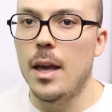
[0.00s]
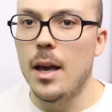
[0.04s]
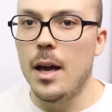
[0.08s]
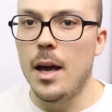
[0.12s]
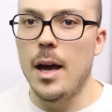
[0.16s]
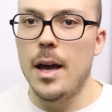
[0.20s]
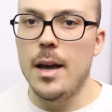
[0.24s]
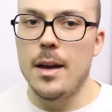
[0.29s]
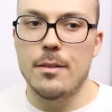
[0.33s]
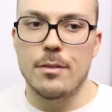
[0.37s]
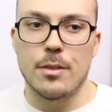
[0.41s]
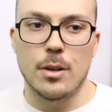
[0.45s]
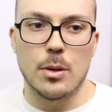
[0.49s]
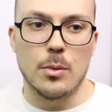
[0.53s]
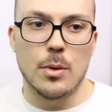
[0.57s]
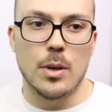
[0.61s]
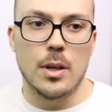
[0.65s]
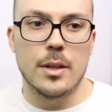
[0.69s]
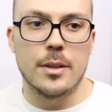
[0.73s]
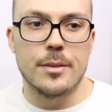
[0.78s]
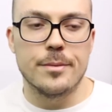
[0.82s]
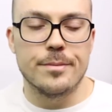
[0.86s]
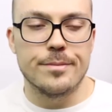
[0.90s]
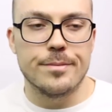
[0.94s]
Hi
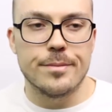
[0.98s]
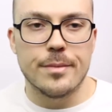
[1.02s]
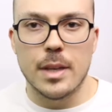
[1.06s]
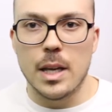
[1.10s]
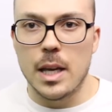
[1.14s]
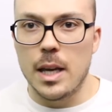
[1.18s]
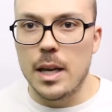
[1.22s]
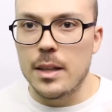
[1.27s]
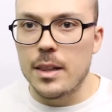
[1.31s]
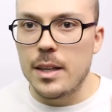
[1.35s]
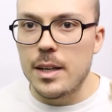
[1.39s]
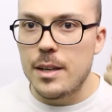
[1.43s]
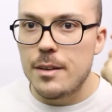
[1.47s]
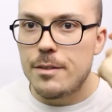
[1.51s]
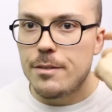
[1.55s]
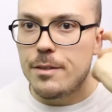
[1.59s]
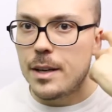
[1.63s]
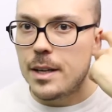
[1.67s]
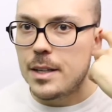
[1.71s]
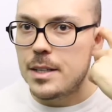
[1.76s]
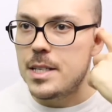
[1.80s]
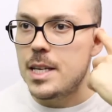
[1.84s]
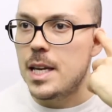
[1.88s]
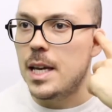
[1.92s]
everyone, Anthony
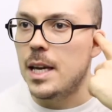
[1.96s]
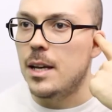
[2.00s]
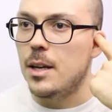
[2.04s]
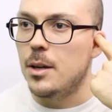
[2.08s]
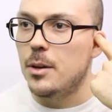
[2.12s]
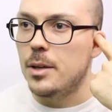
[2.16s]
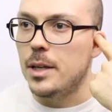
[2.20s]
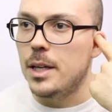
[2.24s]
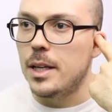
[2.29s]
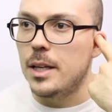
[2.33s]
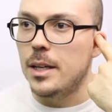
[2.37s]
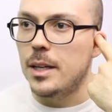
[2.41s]
Fantano